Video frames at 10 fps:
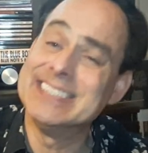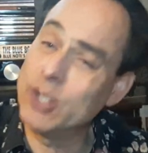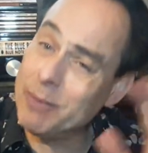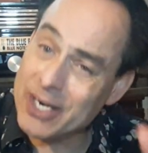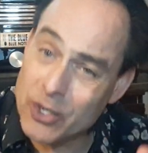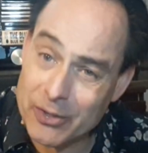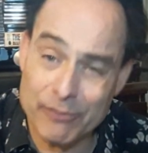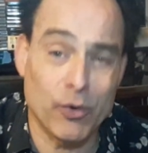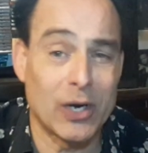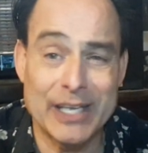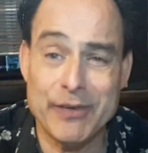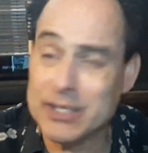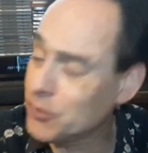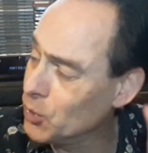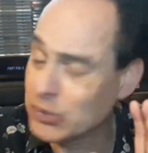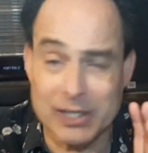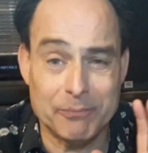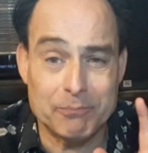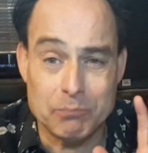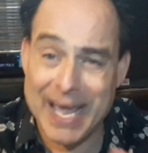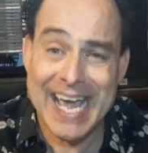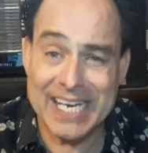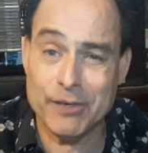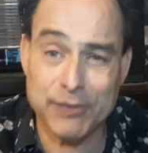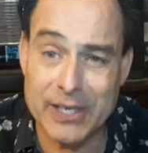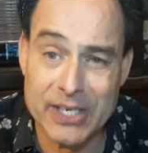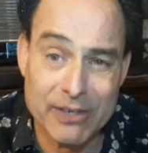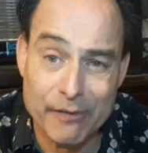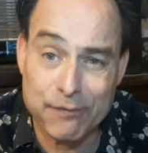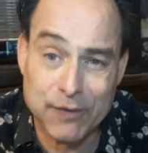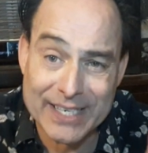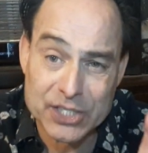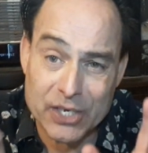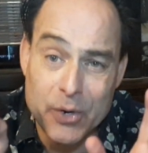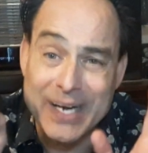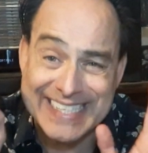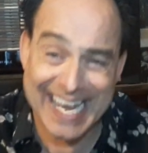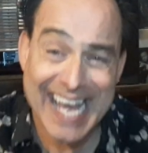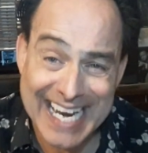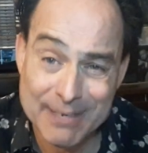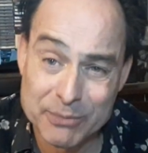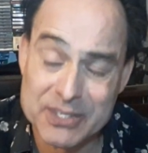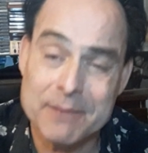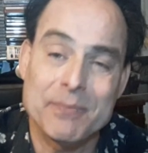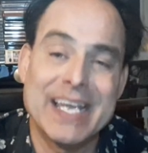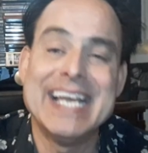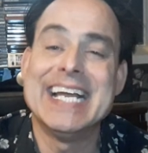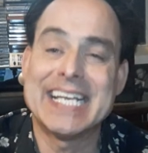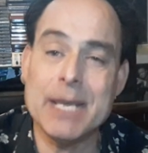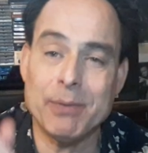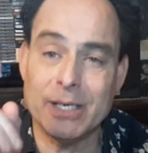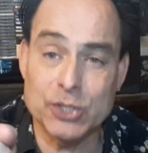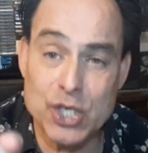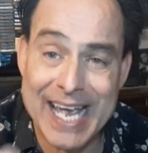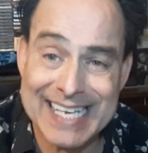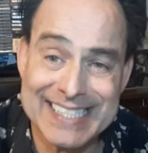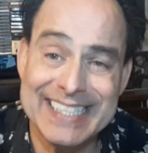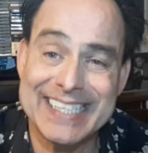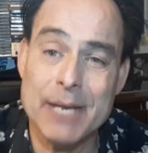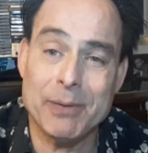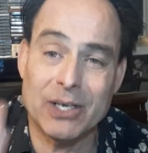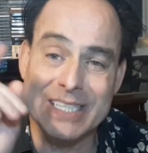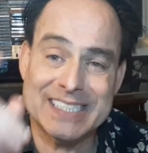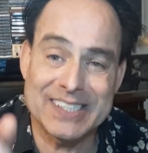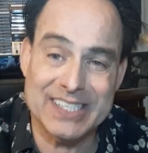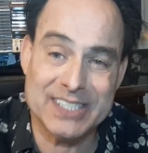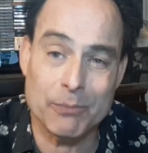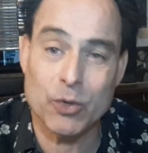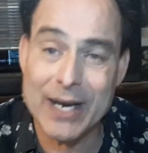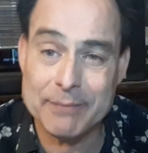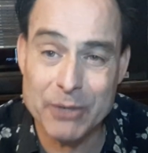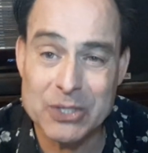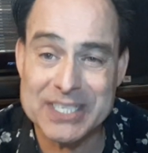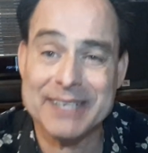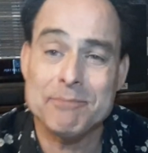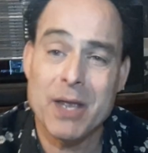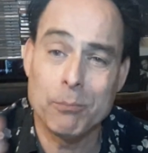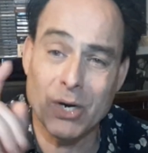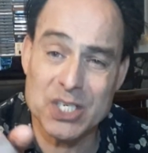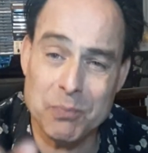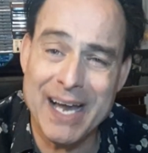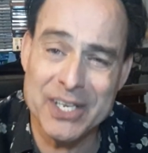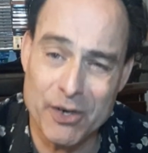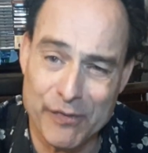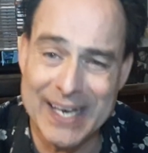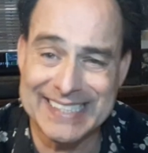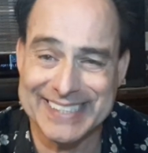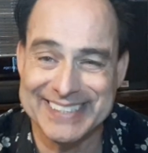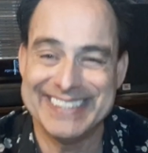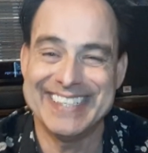No matter if we're living through some bad inflationary times, keep on jazzing. Keep on listening to some great music. Put a smile on your face.